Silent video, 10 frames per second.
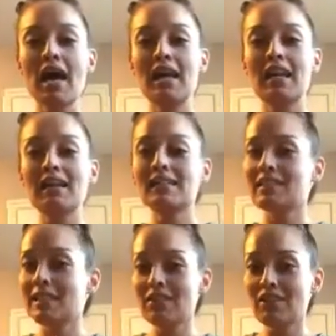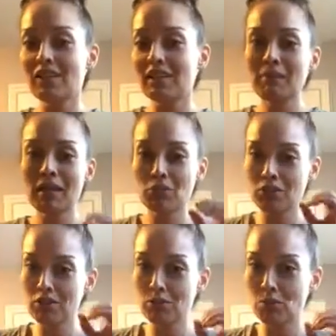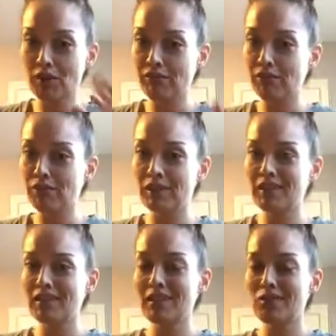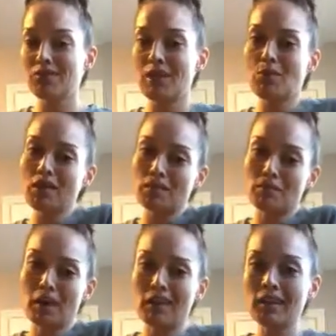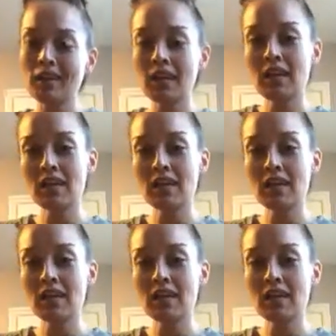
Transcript: And because then they're going to make you a 0 point food and it's like, dude, I want a tamale.